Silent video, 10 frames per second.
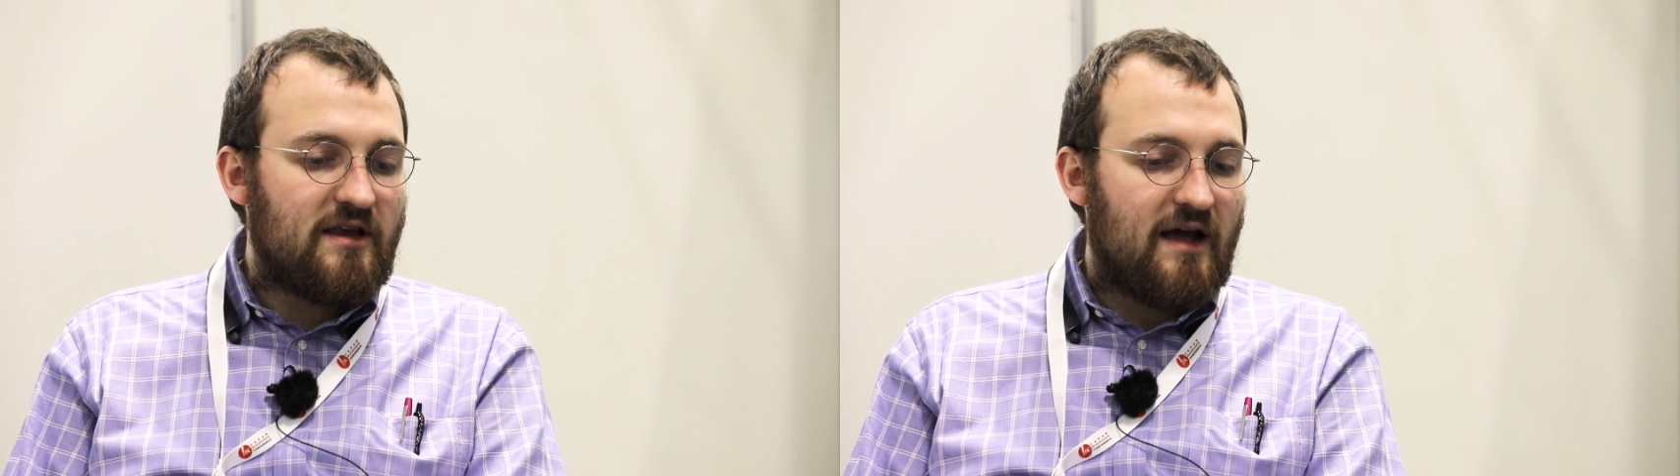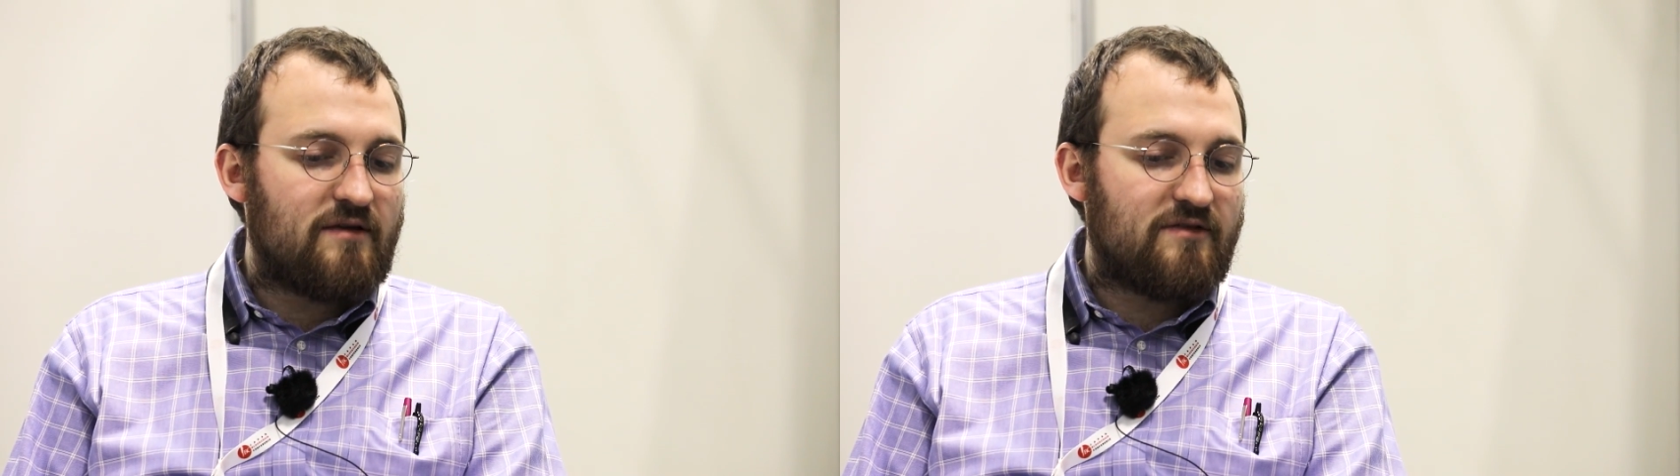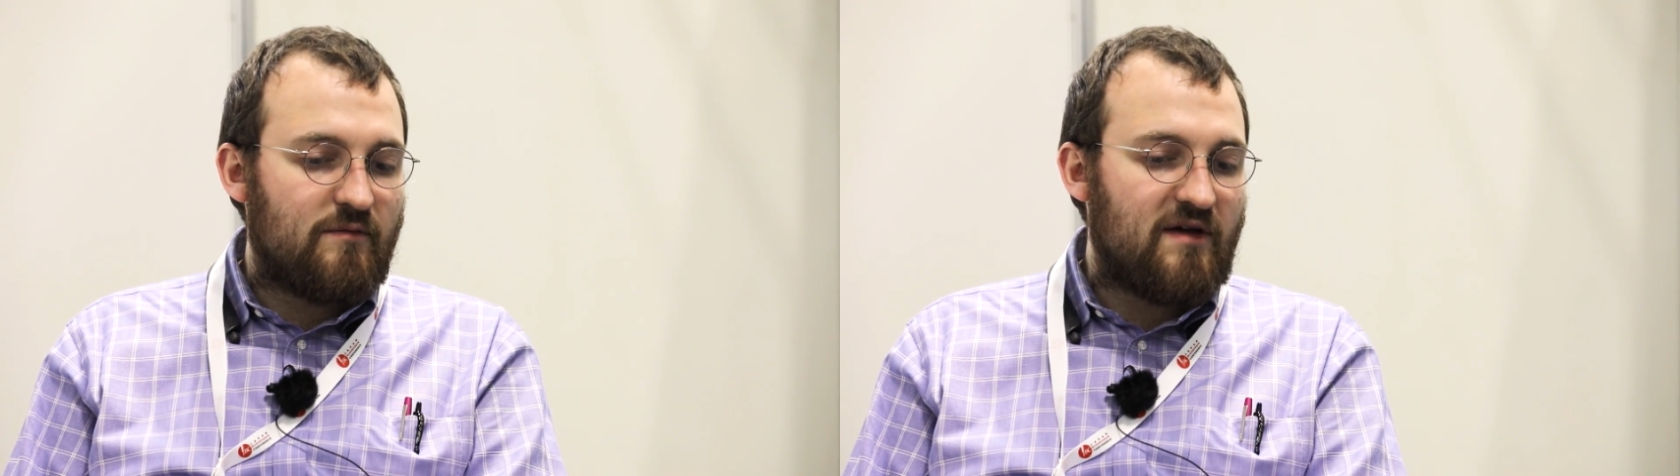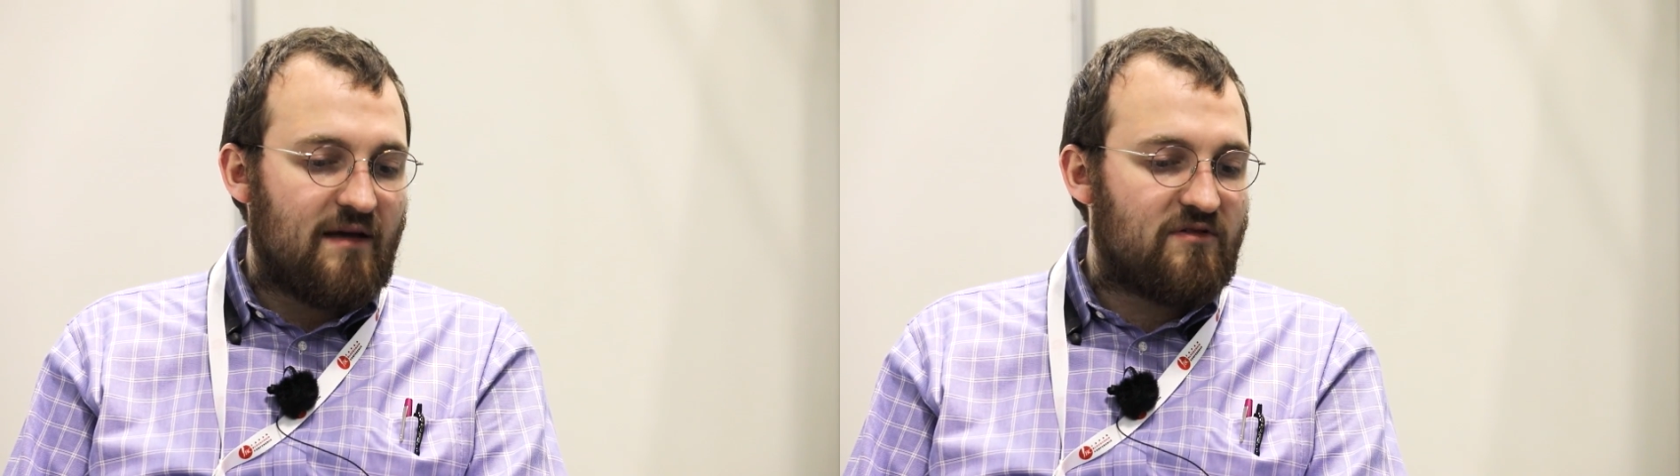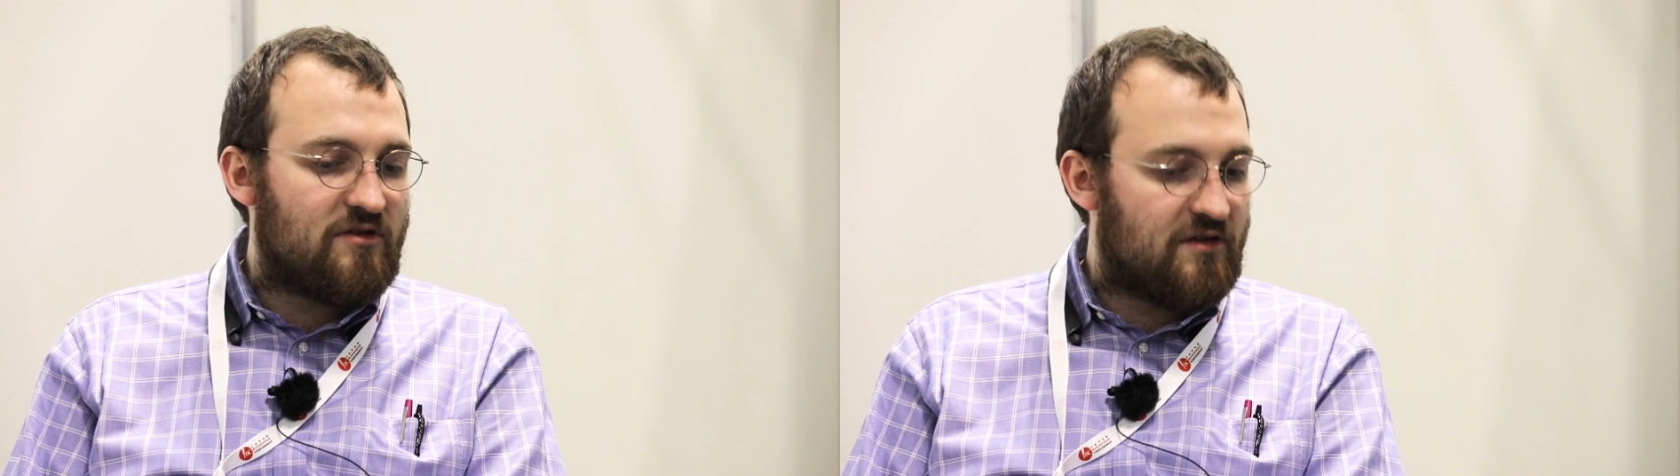nice that we
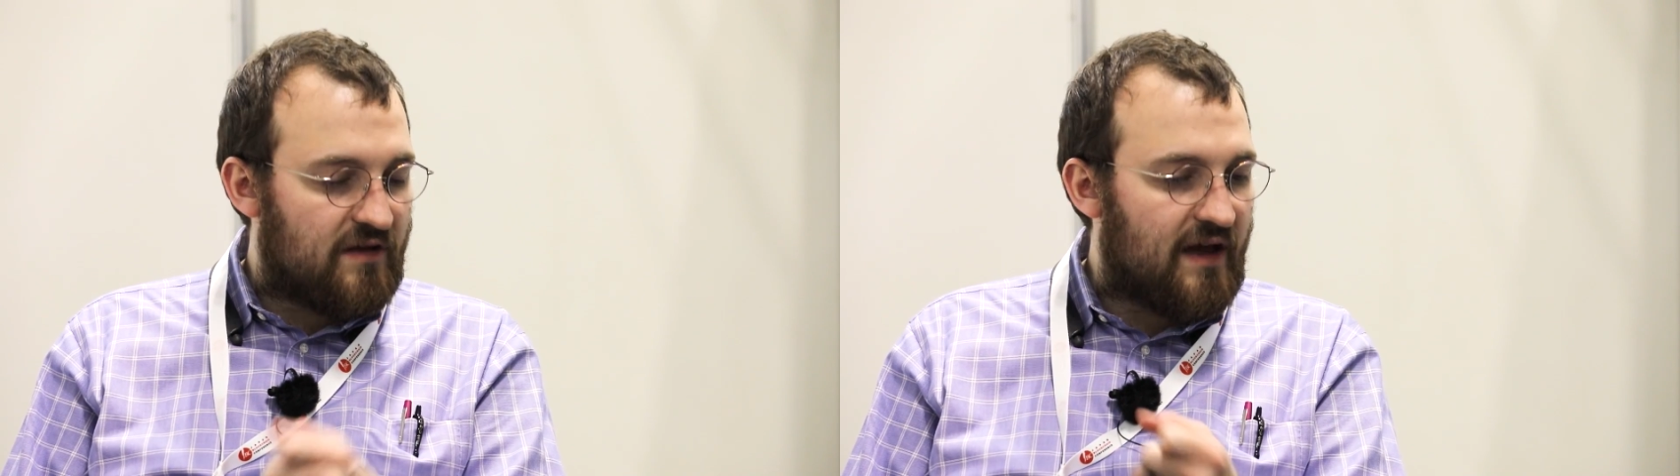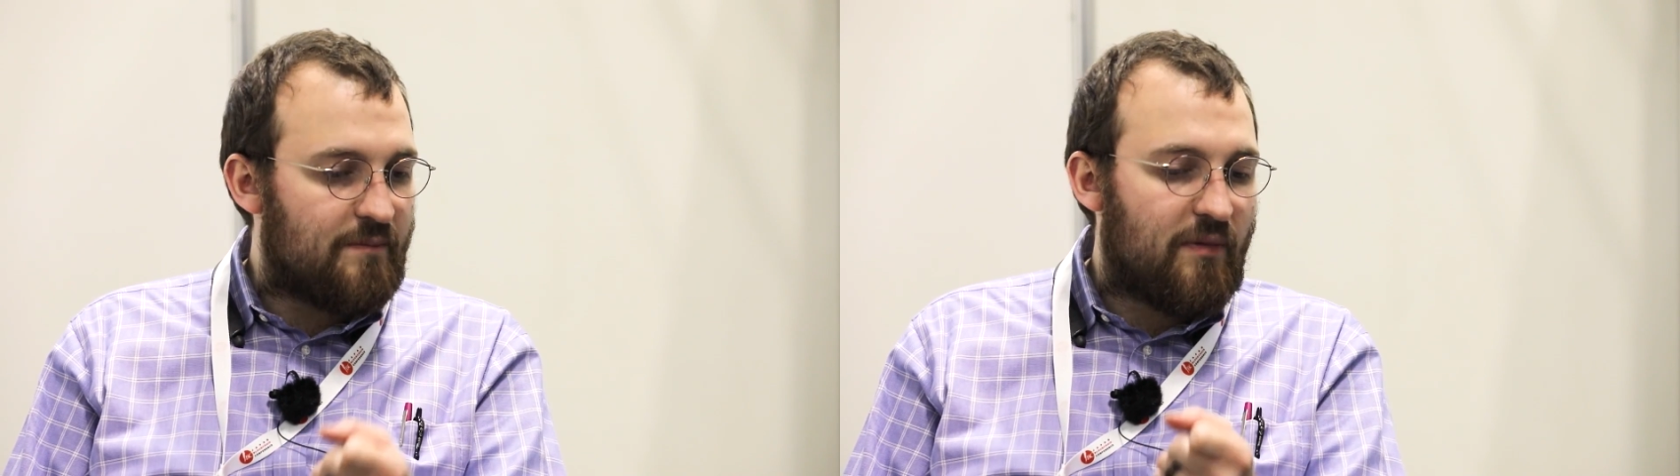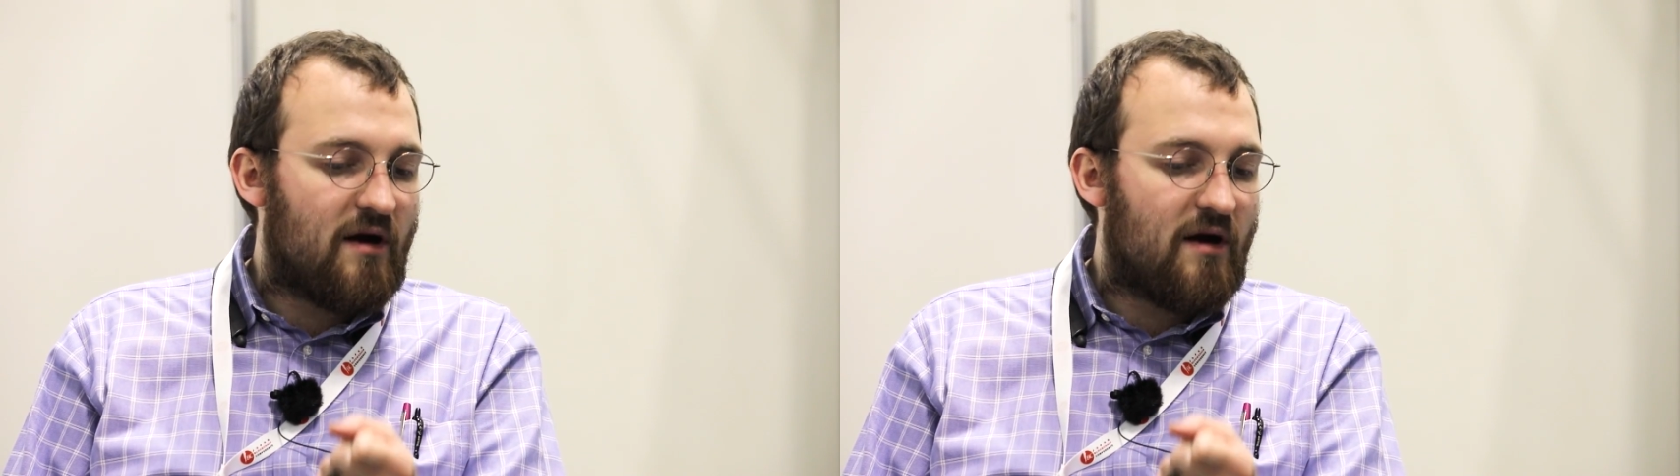have such a tight